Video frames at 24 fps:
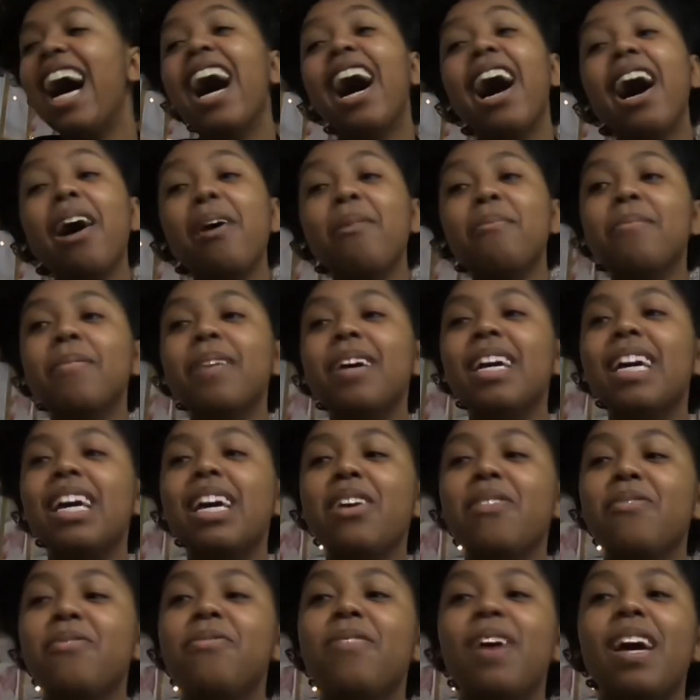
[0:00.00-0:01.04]
um,
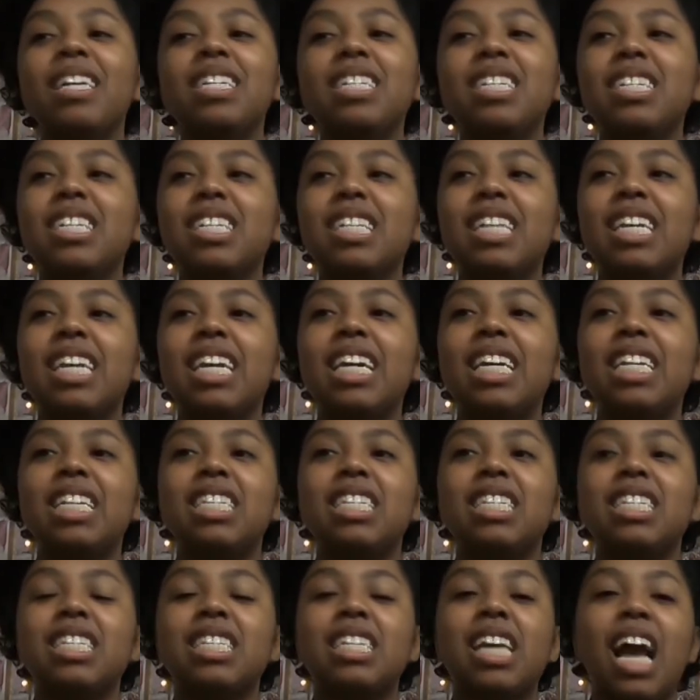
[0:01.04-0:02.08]
eventually, it
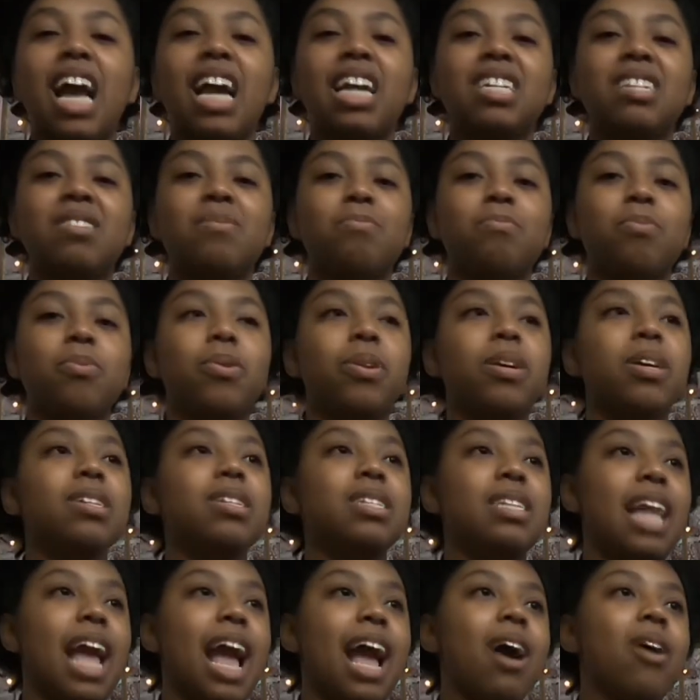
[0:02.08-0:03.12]
just kind of boiled
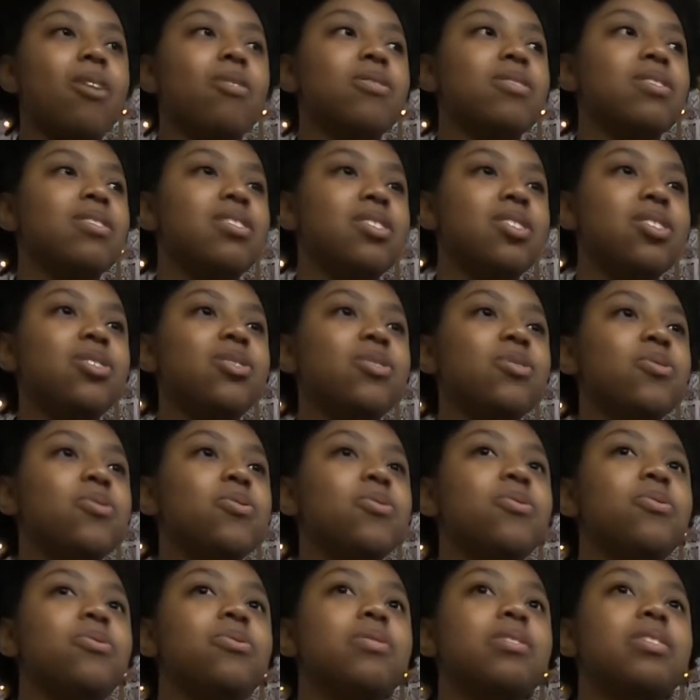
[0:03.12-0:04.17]
down
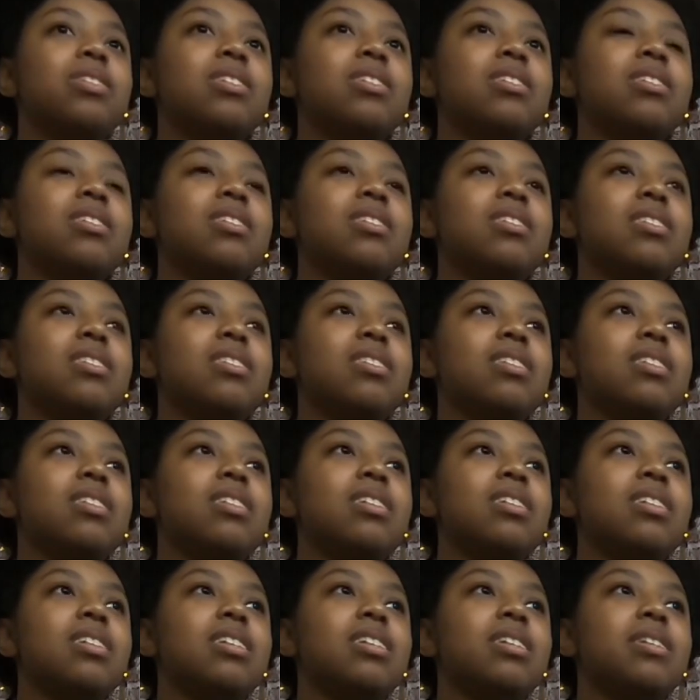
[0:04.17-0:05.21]
to
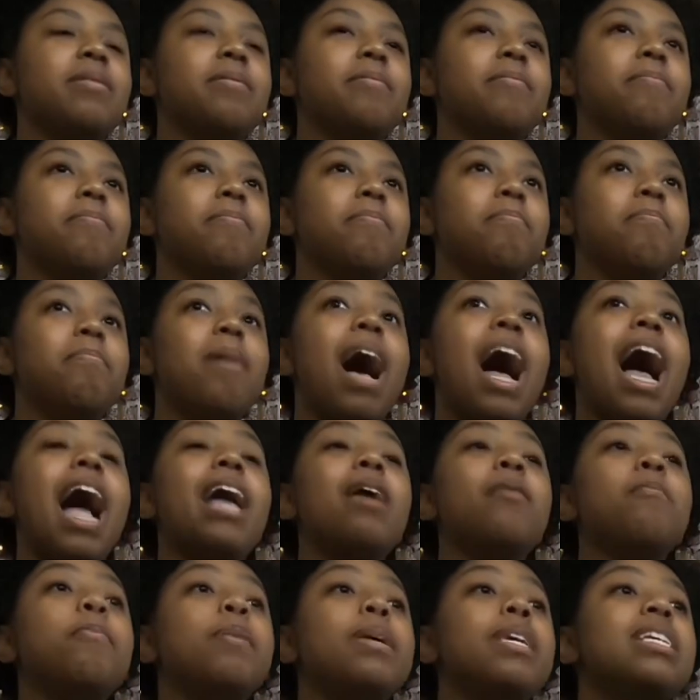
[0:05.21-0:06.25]

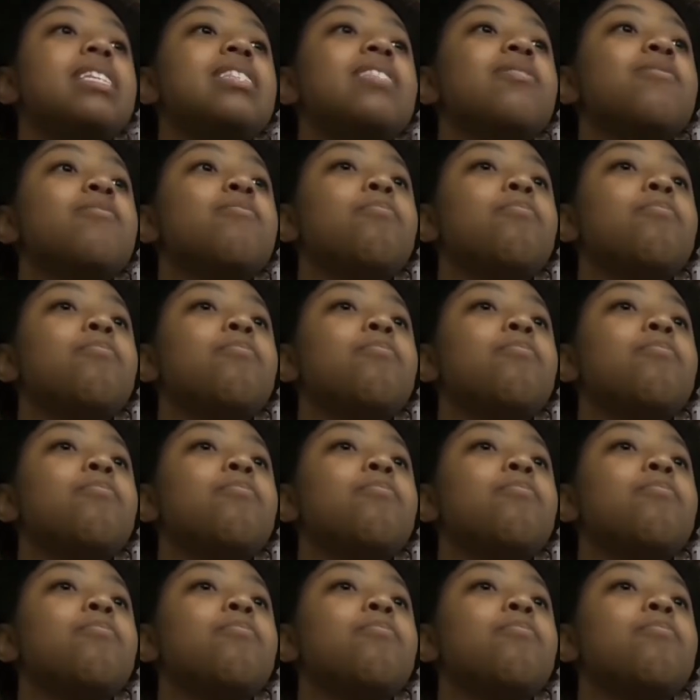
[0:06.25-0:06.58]
my peace of